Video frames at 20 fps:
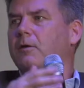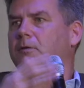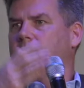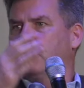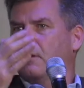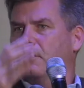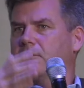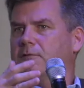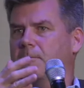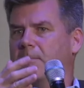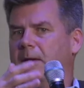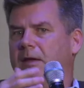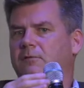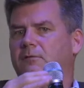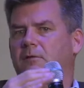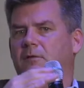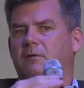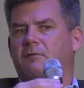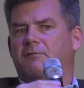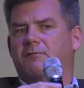not to
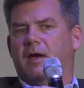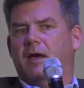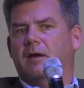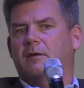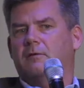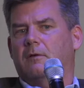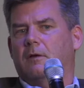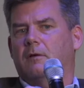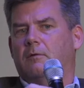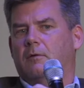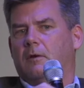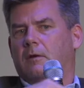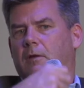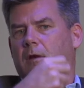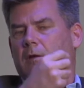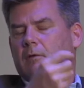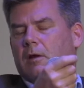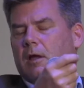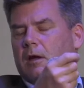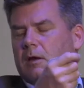mention the fact that
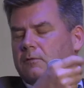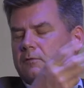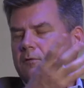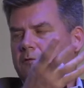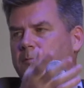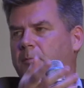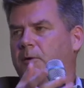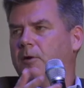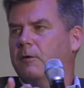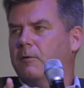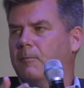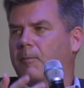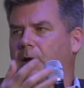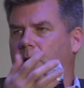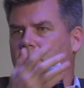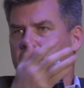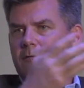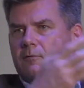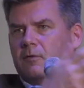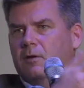there, I just spoke
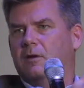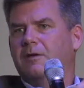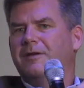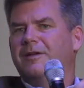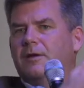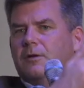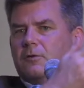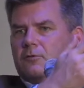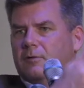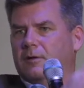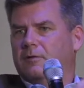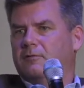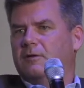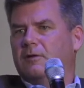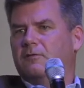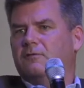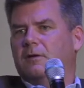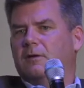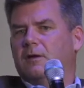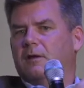about the
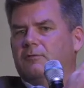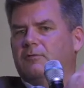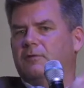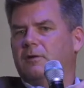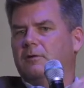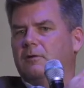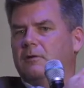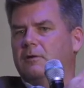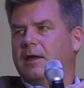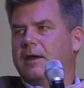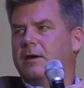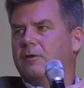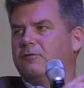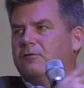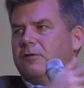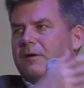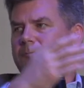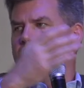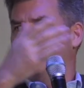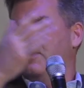transition of senior
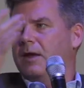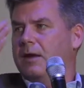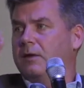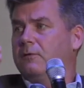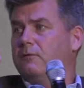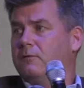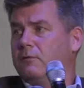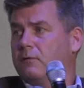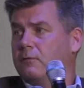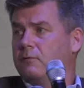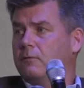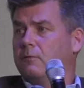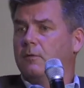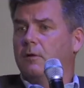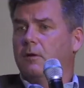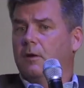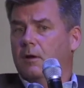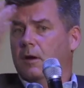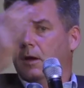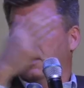leadership into
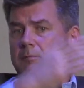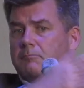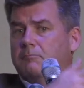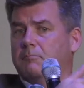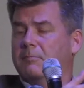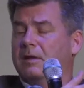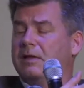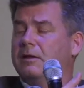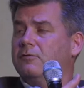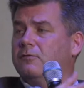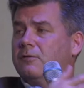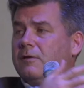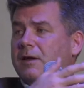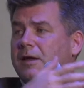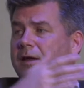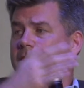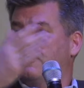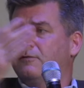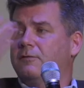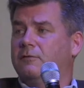in military
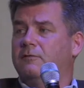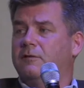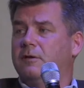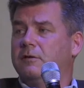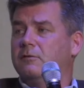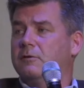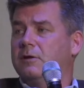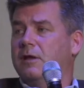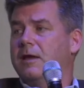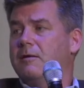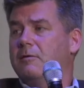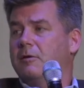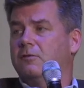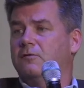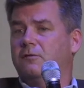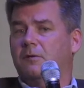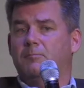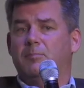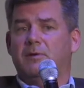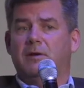mm. into senior
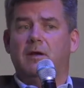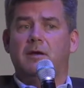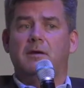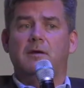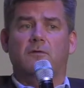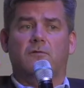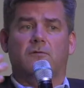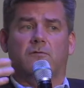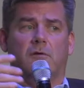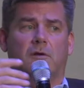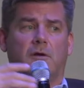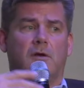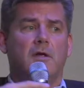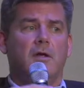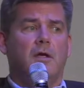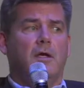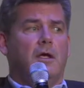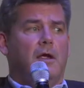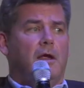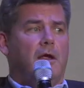leadership in industry
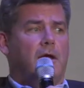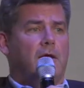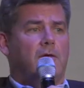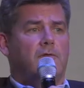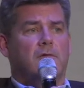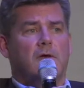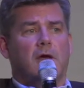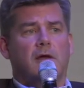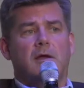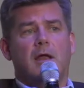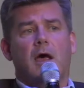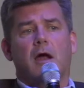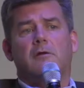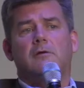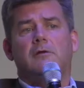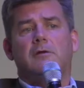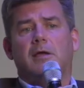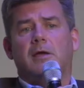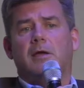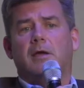is
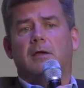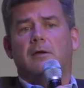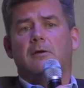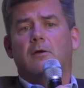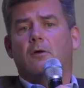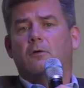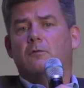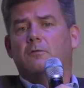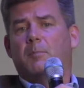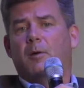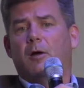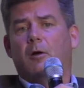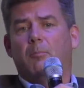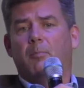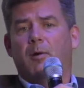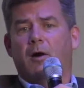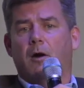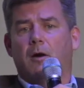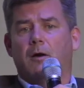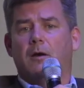undoubtedly in no small
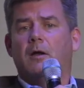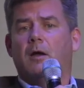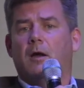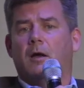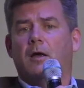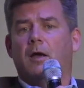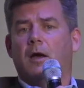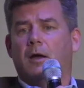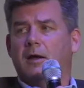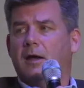part uh, an